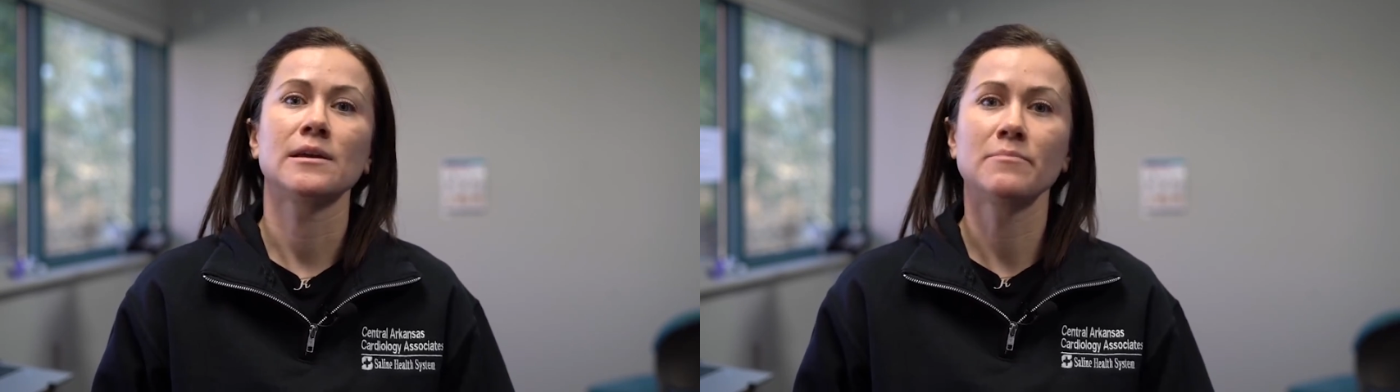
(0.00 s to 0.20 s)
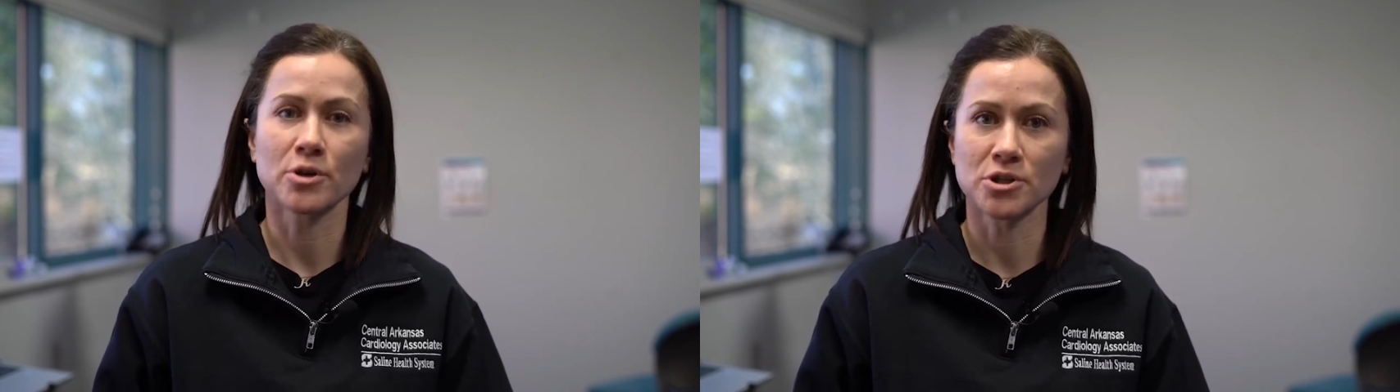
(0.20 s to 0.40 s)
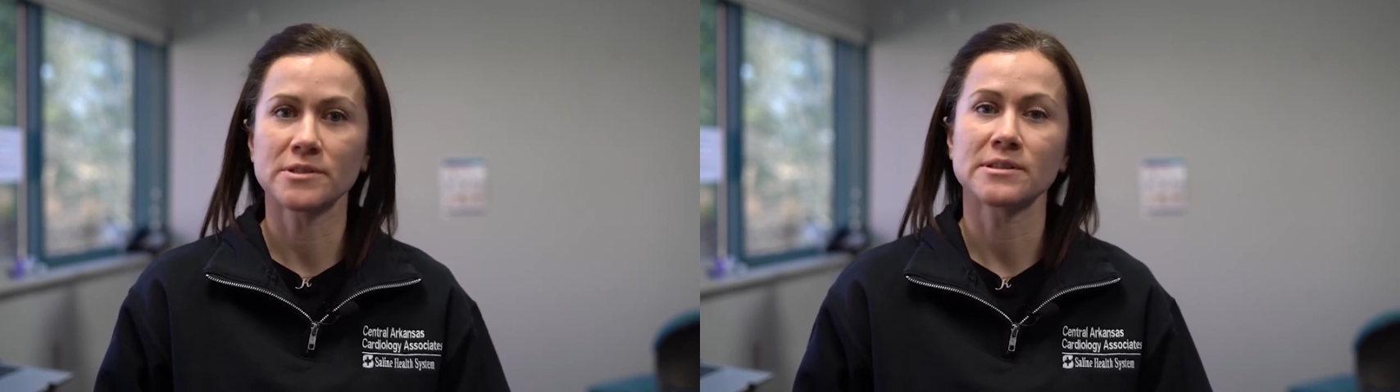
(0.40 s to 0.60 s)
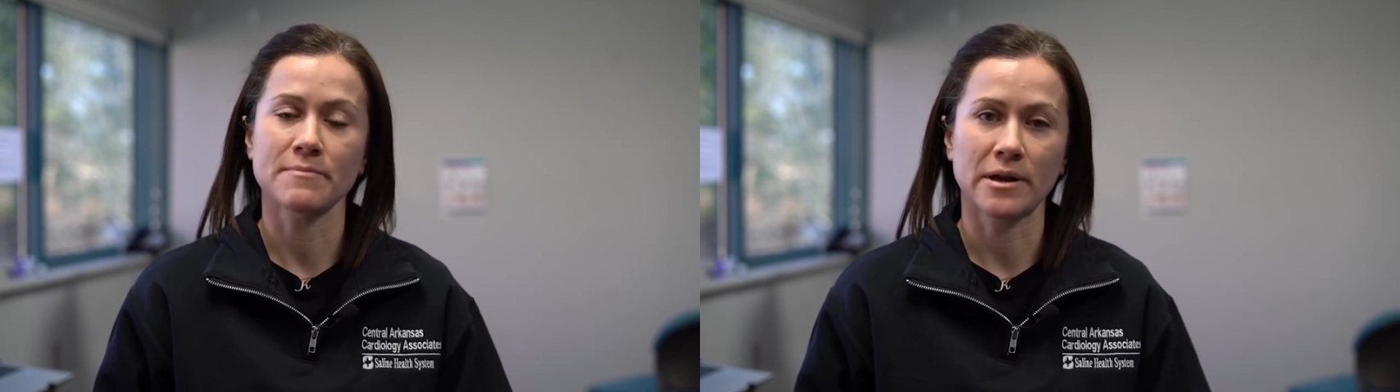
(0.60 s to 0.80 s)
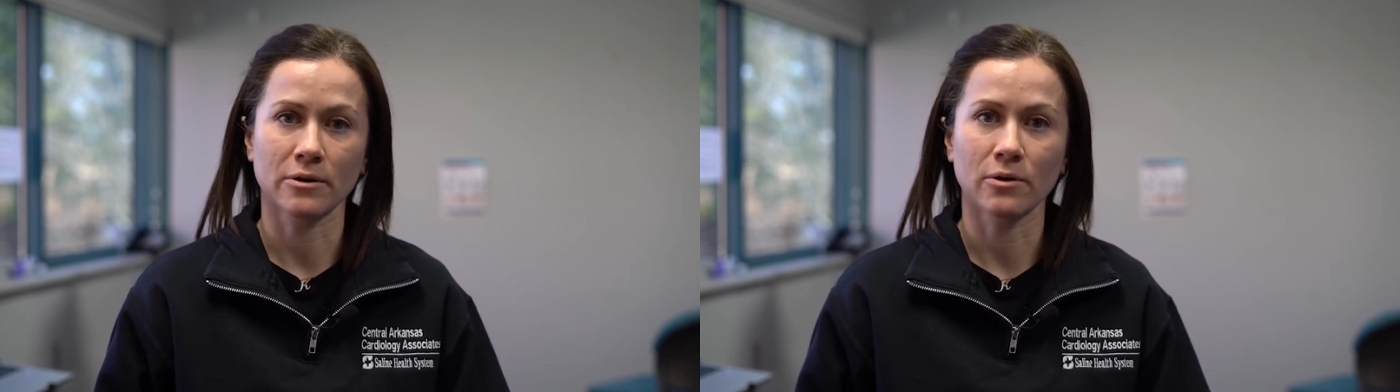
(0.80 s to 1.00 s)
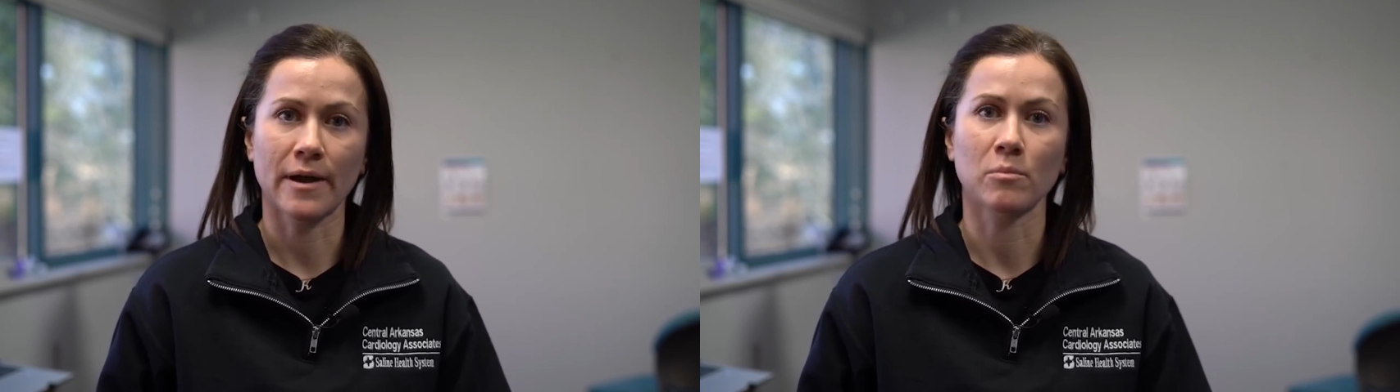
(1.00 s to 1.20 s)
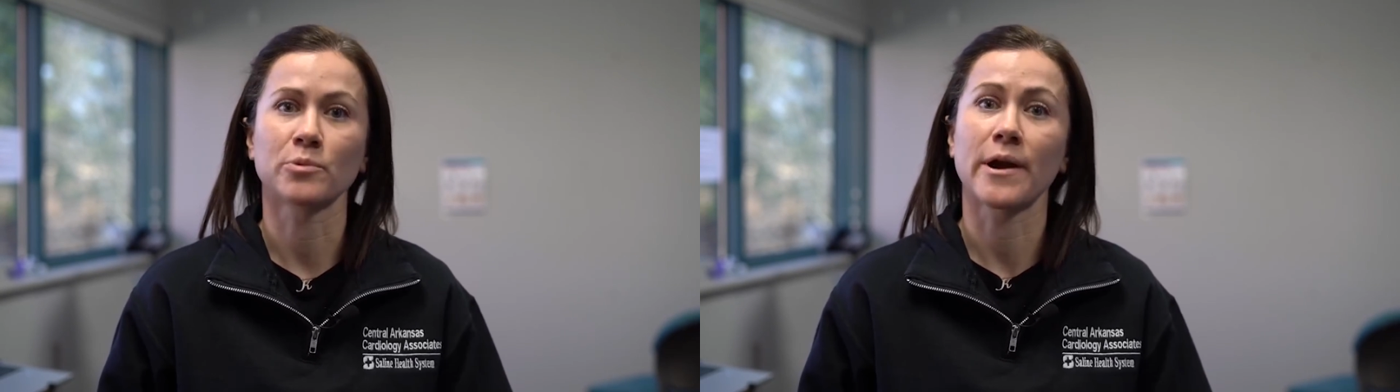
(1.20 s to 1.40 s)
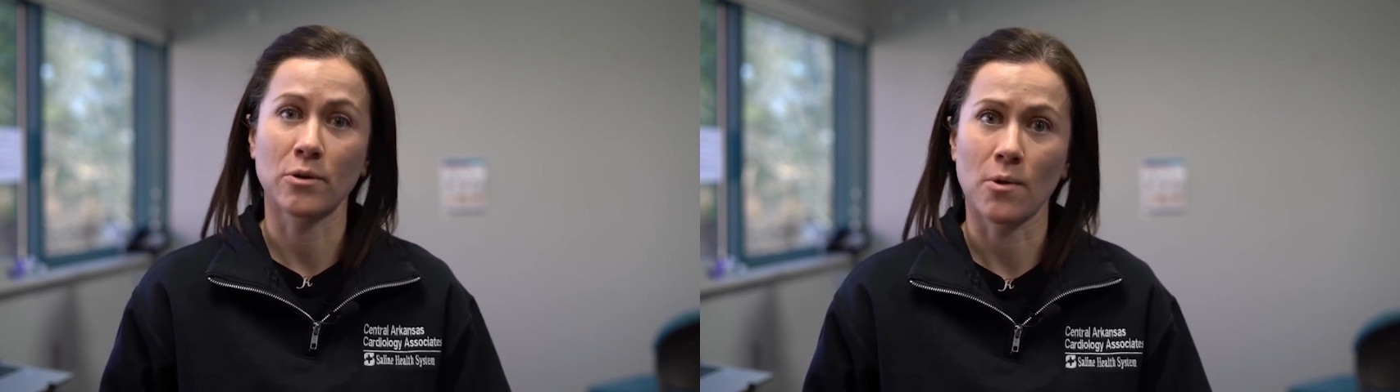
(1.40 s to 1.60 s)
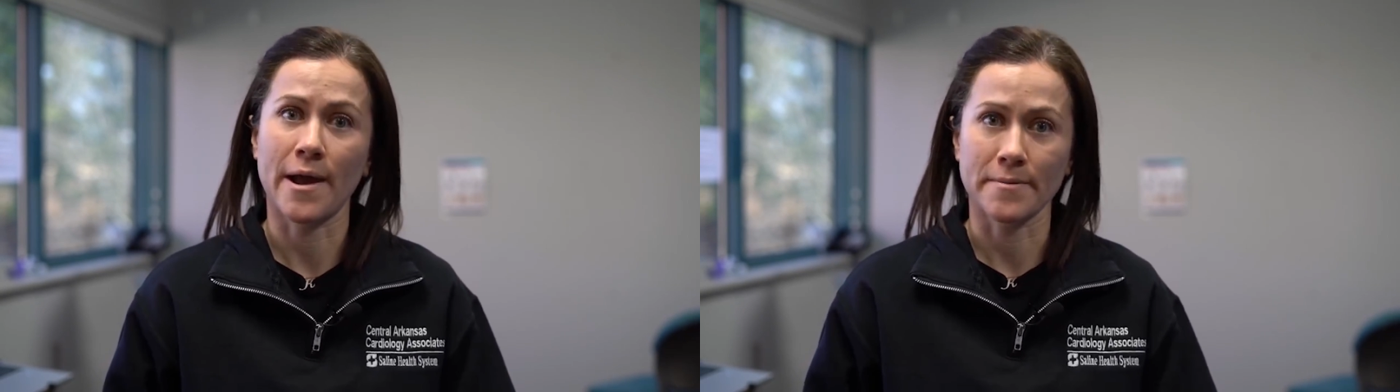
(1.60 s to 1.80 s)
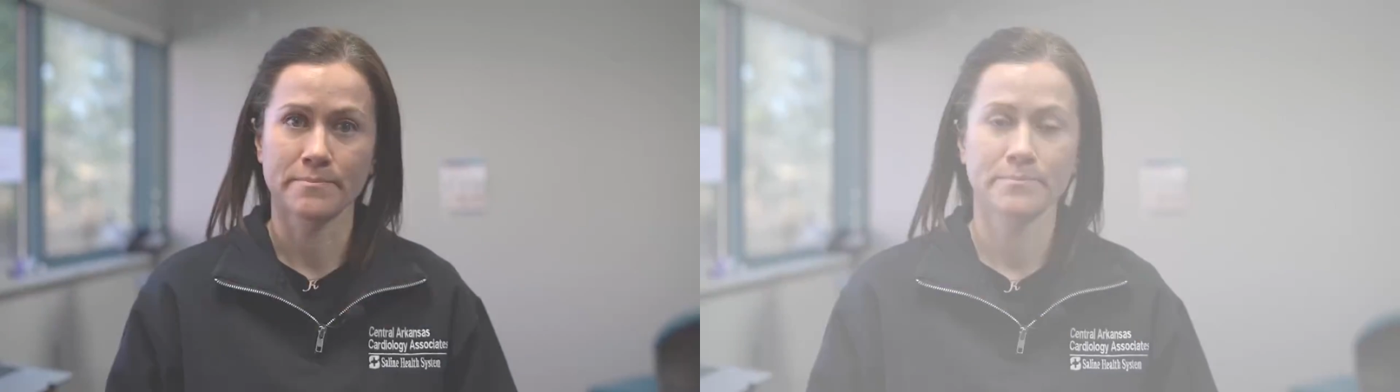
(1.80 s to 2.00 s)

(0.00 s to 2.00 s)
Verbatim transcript: emergency medical help right away.